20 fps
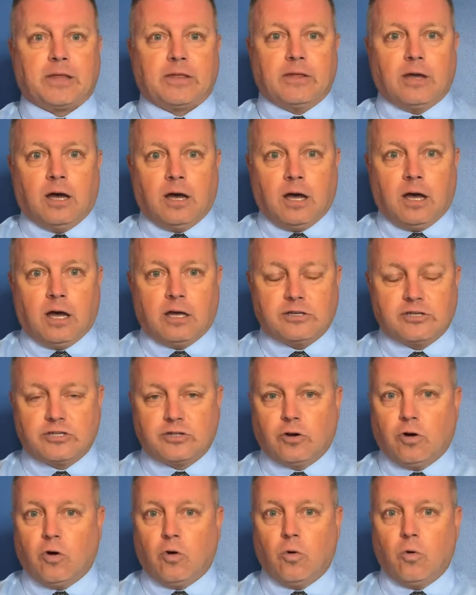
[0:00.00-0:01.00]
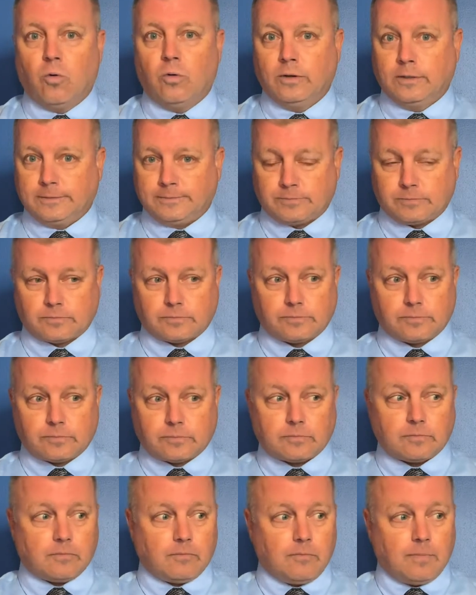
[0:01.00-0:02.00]
Uh, so
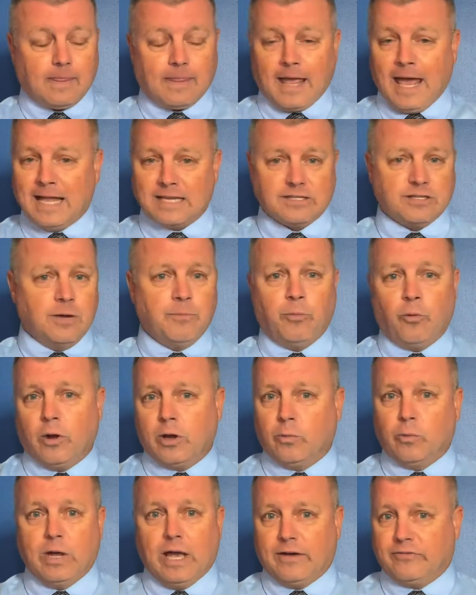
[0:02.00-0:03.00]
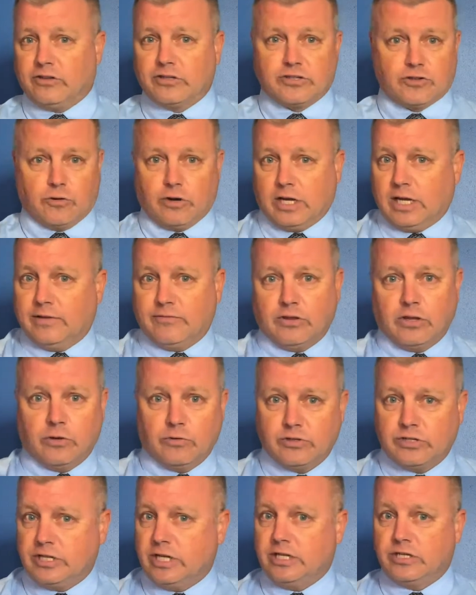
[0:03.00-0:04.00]
at some point we have to start giving those
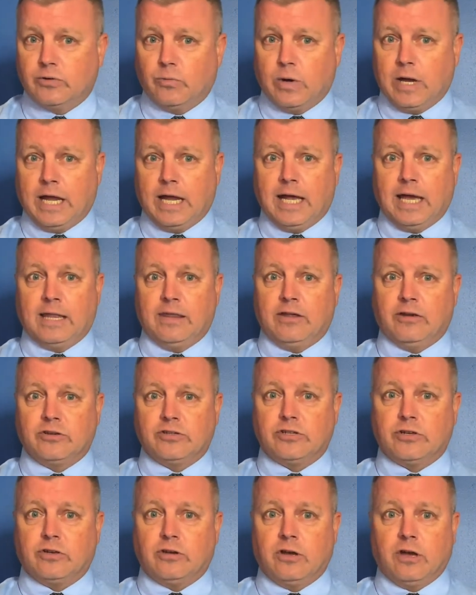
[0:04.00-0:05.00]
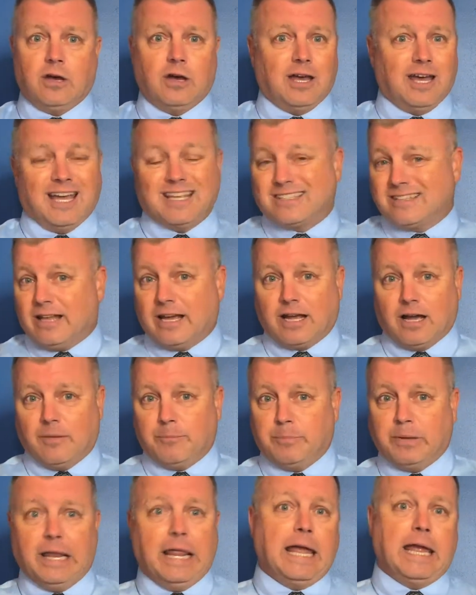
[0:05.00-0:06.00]
seats away and there's it's like a
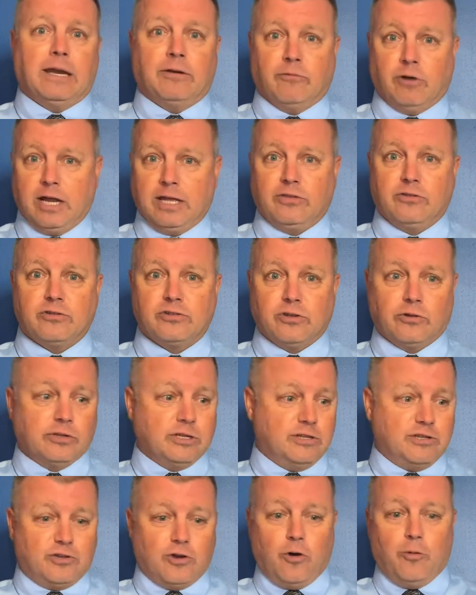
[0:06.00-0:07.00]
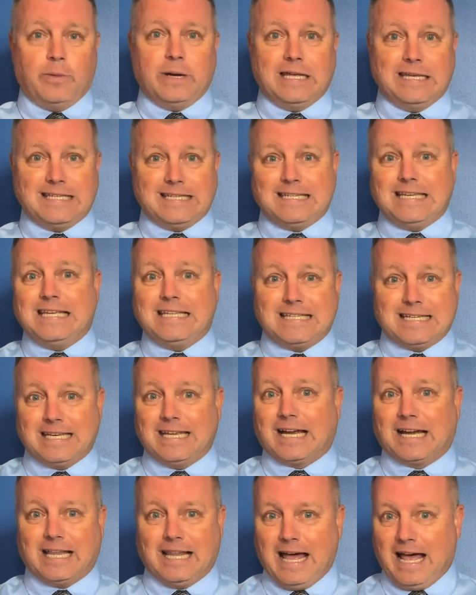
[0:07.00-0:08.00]
plane right there's only so many seats in a
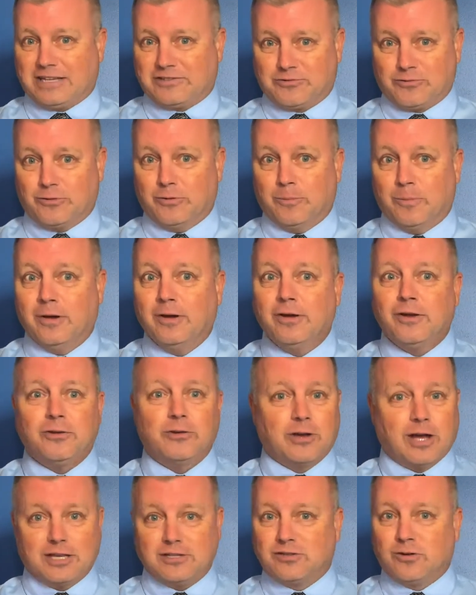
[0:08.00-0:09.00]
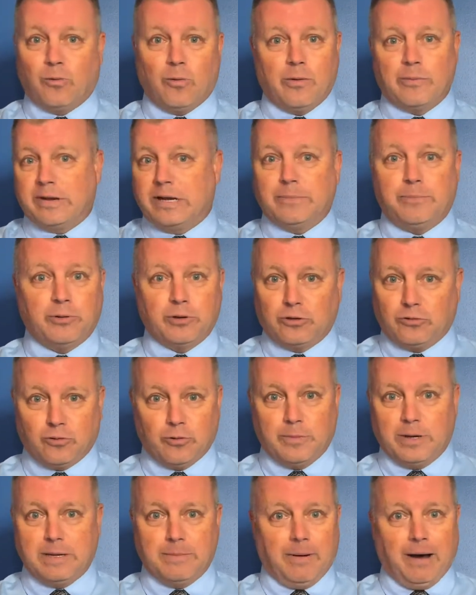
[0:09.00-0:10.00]
classroom you guys don't want me to put too
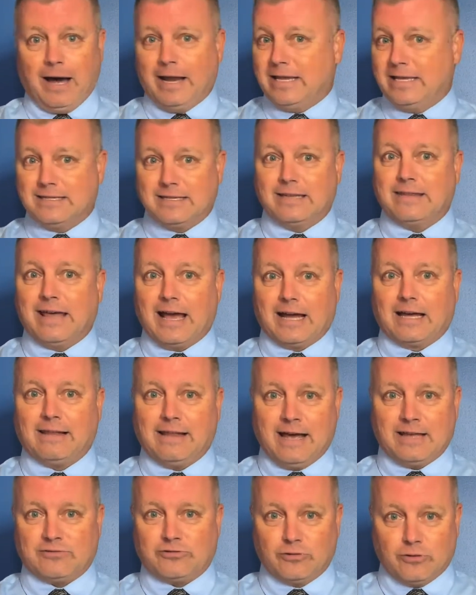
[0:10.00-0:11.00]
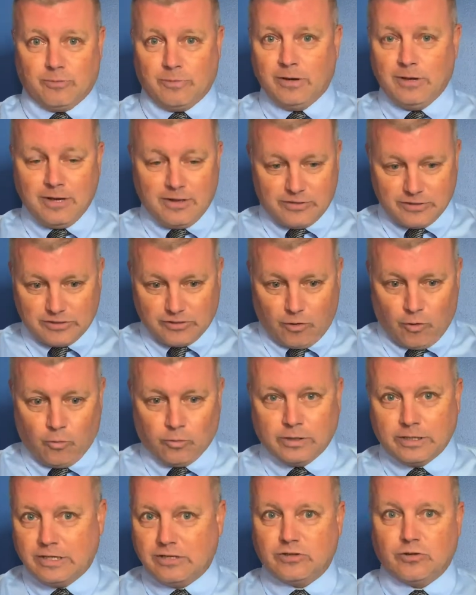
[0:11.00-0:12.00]
many bodies in that classroom there's
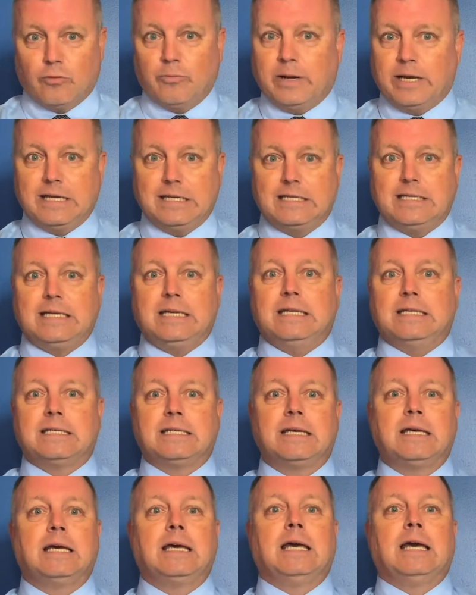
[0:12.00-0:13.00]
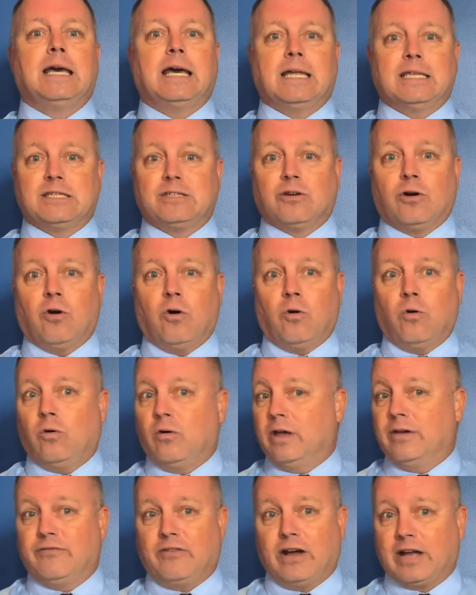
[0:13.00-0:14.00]
only so many seats and so
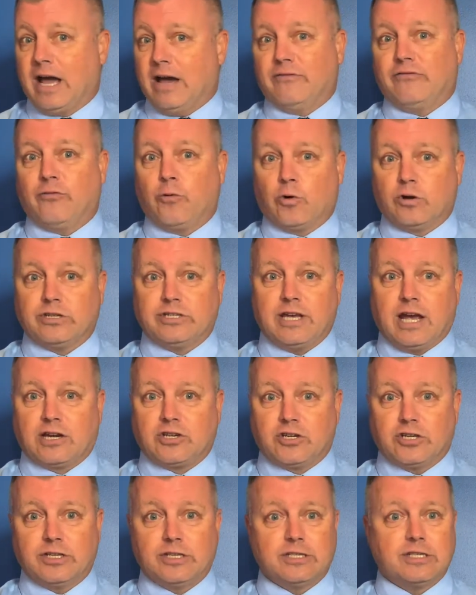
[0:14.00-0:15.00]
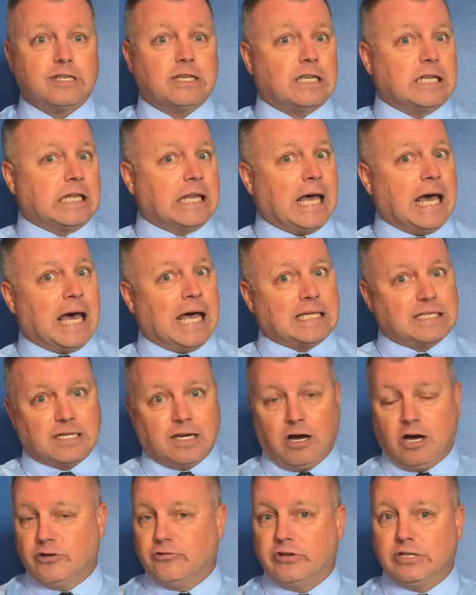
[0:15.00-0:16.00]
if i got four sections that's a
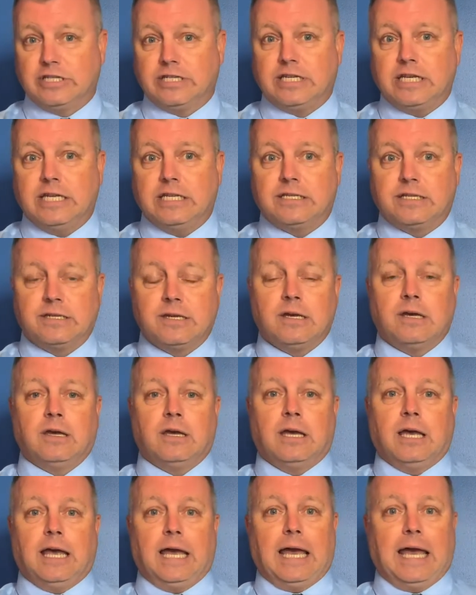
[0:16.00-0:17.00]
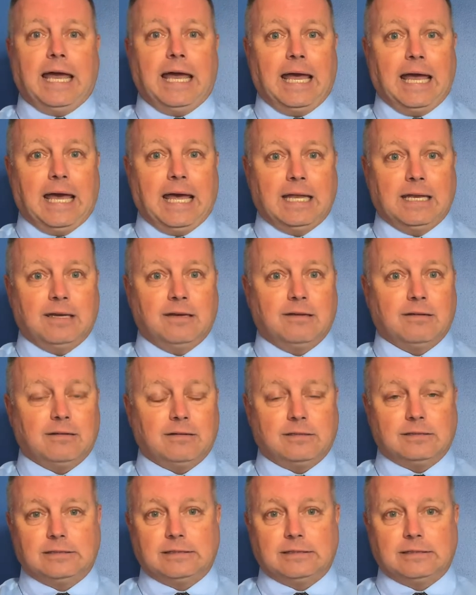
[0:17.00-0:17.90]
100 seats and